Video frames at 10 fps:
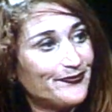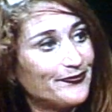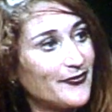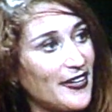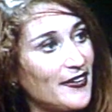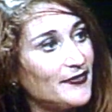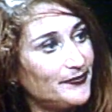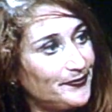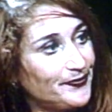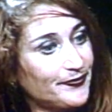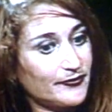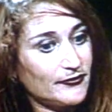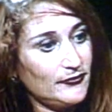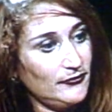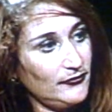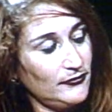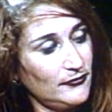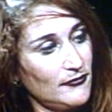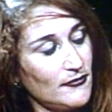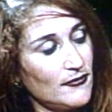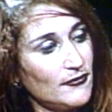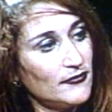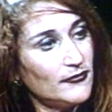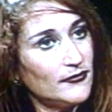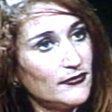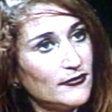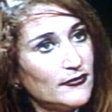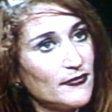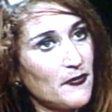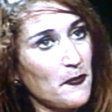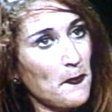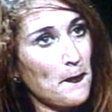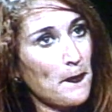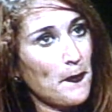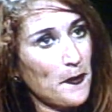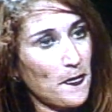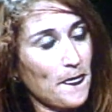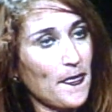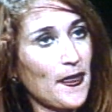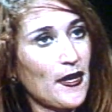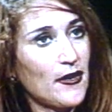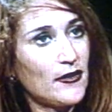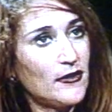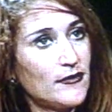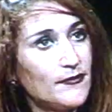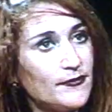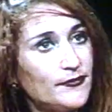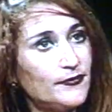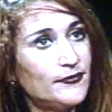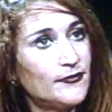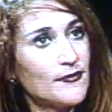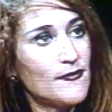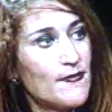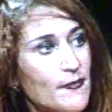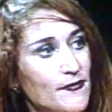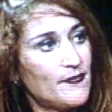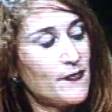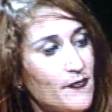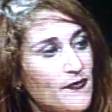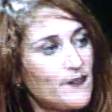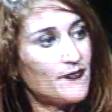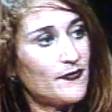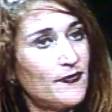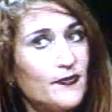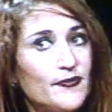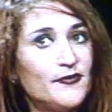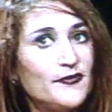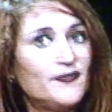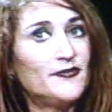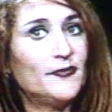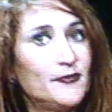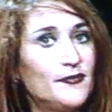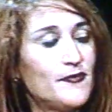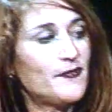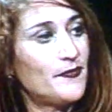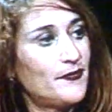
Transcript: Okay. Yeah. Now, at this institute, is this where you have, let's suppose you have a biracial couple and they're having